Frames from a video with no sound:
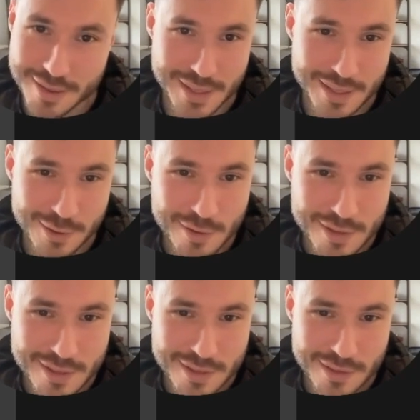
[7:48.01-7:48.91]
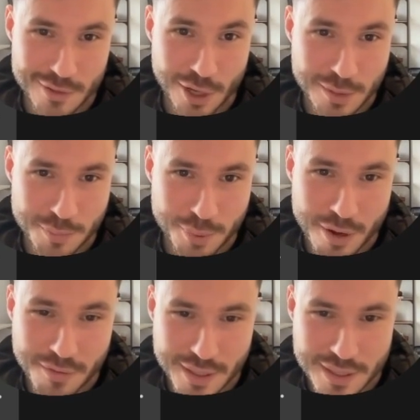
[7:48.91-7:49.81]
it looks not
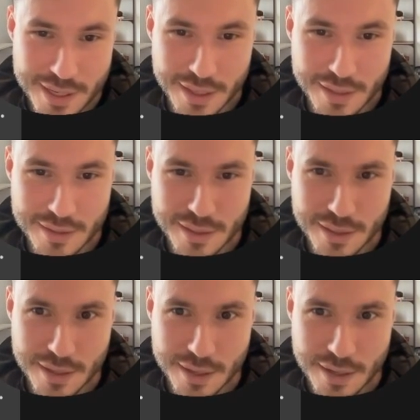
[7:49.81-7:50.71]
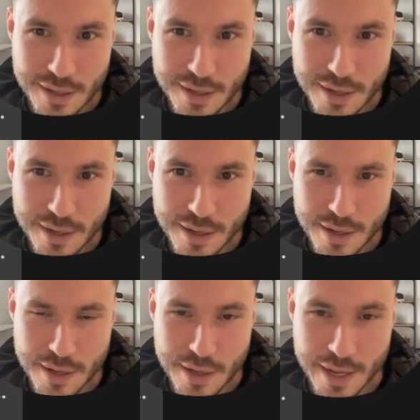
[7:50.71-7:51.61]
perfect here
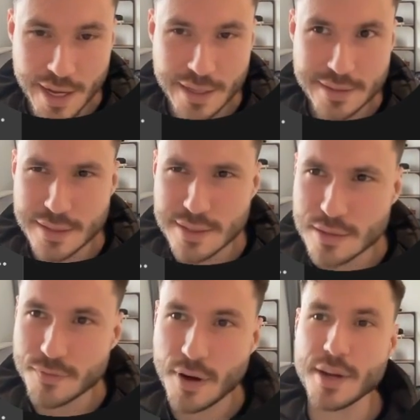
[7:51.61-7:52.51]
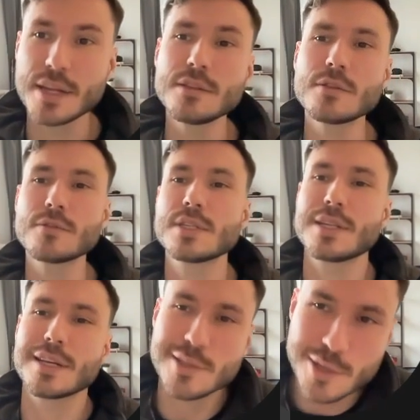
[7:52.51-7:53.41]
and this is very
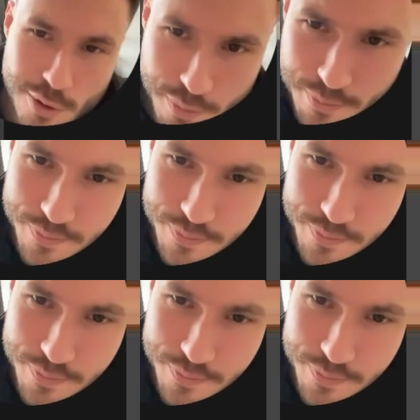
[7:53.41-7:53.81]
interesting. So